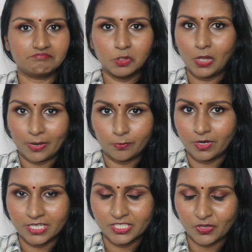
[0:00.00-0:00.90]
took
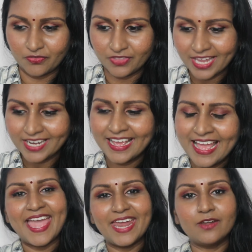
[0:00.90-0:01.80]
advantage of that
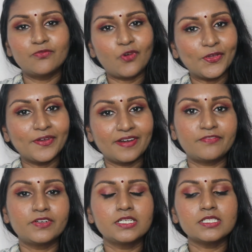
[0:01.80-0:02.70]
and for your
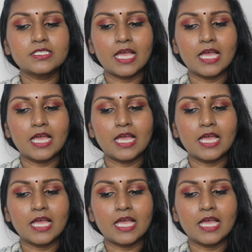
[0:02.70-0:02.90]
reference